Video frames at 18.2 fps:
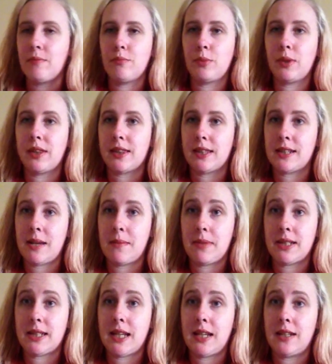with the 10
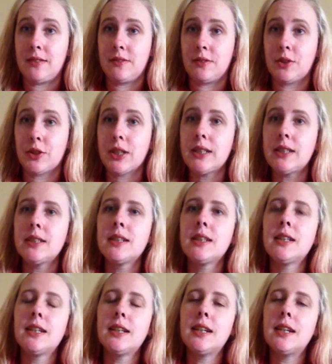by 10 grid.
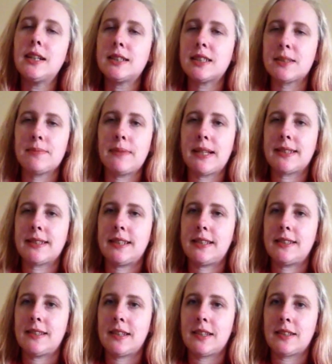It just makes it
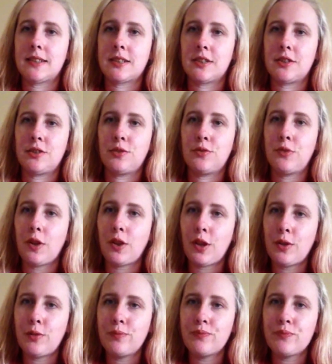easier to
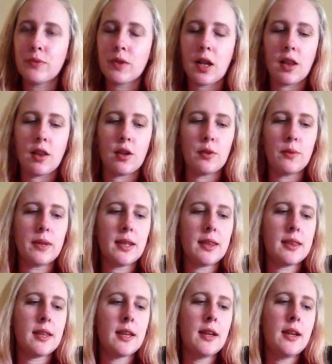follow along with.
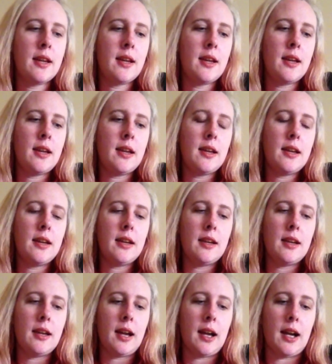
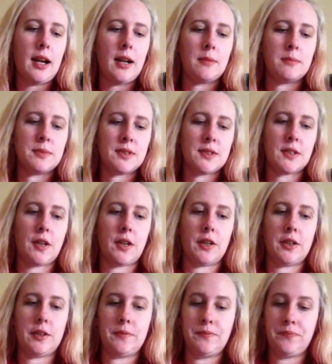
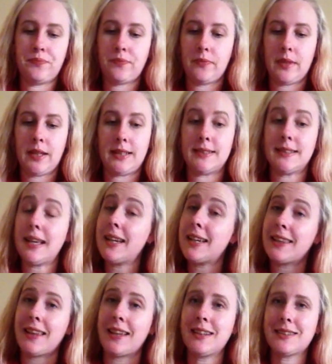So in
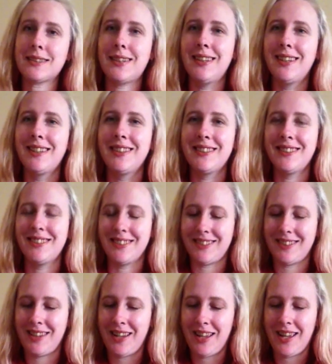saying that,
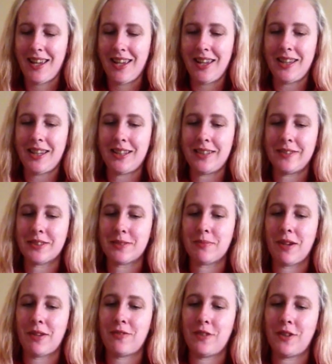here is
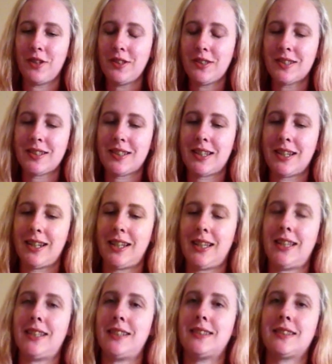my first. It
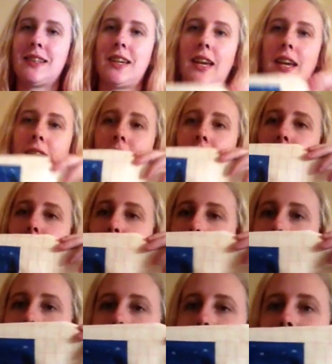is a
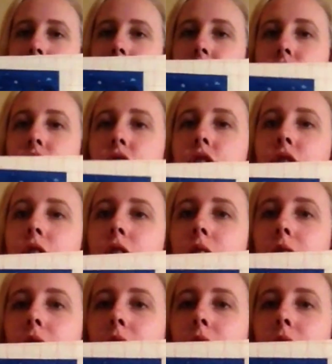quick stitch